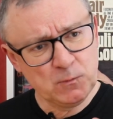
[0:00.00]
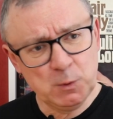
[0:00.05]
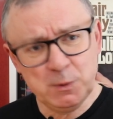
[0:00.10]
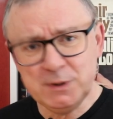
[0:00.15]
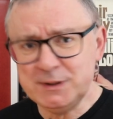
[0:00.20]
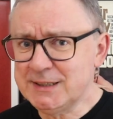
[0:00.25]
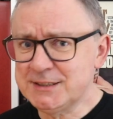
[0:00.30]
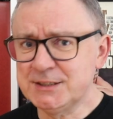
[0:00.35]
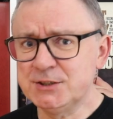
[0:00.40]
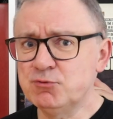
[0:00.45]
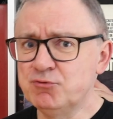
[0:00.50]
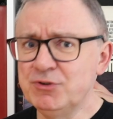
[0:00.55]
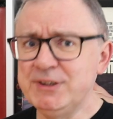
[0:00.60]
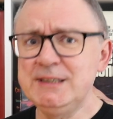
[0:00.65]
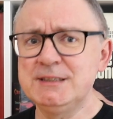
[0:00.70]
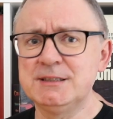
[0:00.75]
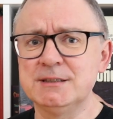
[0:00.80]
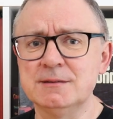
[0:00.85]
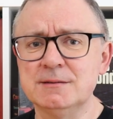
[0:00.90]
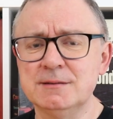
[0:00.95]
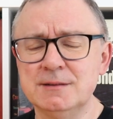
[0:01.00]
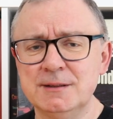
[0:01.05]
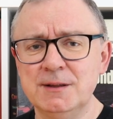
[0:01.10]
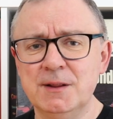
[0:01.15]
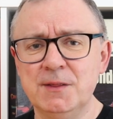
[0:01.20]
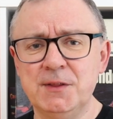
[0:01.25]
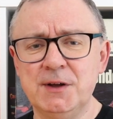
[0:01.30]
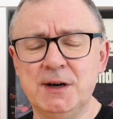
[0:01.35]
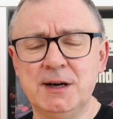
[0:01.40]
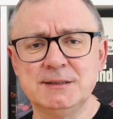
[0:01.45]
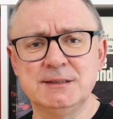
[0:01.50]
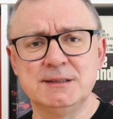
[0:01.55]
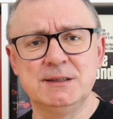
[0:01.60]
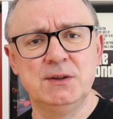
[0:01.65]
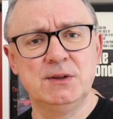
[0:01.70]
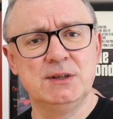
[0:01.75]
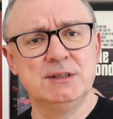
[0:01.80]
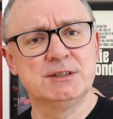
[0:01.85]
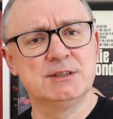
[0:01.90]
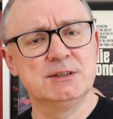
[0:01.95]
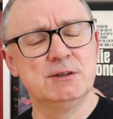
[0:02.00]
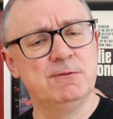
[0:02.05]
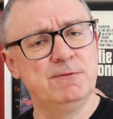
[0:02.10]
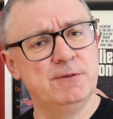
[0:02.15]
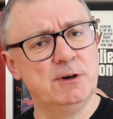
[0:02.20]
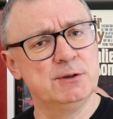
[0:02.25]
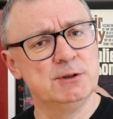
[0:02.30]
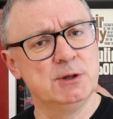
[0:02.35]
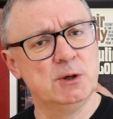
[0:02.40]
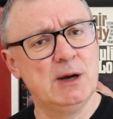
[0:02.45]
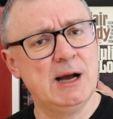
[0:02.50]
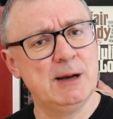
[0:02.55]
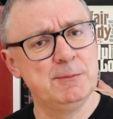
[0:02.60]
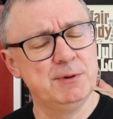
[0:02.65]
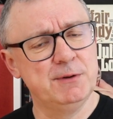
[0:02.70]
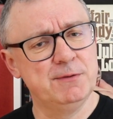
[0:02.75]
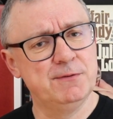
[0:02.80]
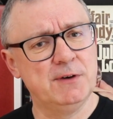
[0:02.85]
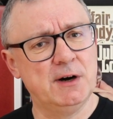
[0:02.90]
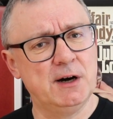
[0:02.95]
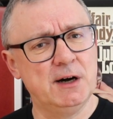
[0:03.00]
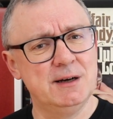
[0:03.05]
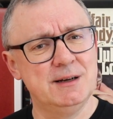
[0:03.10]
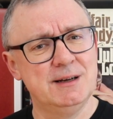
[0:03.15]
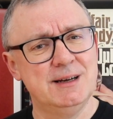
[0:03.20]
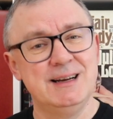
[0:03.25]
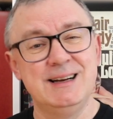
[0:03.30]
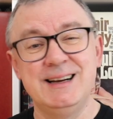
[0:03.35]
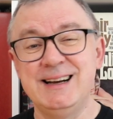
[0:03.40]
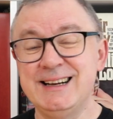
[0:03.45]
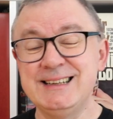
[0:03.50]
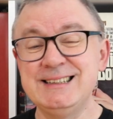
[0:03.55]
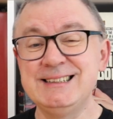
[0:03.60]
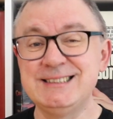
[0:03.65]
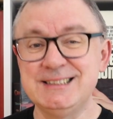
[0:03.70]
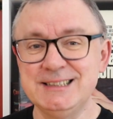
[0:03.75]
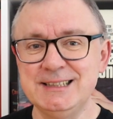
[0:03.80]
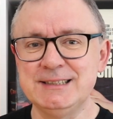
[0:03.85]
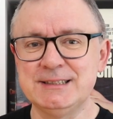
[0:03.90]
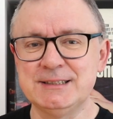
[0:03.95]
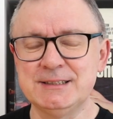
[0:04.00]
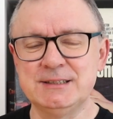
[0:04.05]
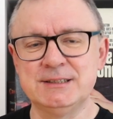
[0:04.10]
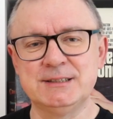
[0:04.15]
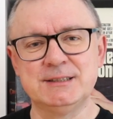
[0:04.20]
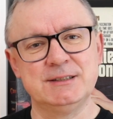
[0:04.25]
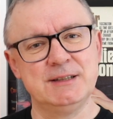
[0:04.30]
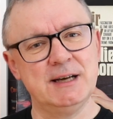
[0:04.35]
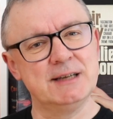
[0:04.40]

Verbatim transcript: well, that's the reason that this phono amplifier exists.